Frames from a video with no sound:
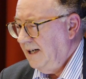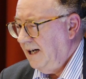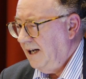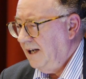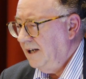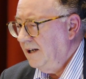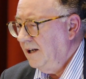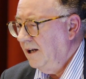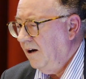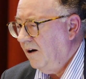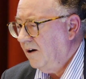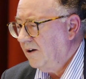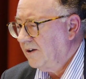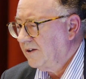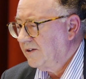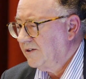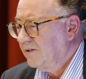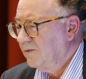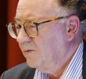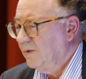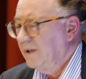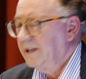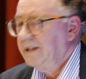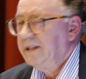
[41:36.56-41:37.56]
her
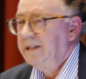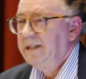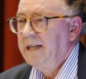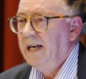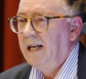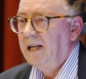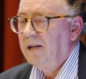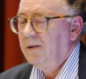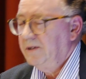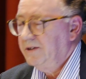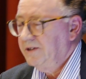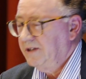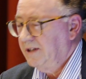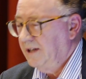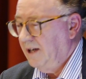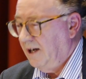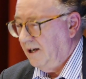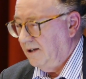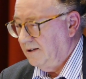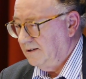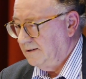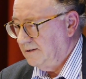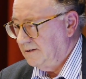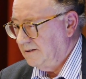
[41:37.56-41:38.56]
locks were yellow as
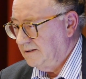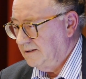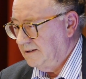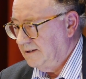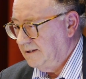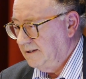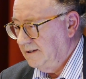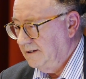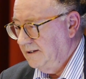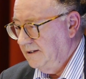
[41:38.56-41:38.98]
gold,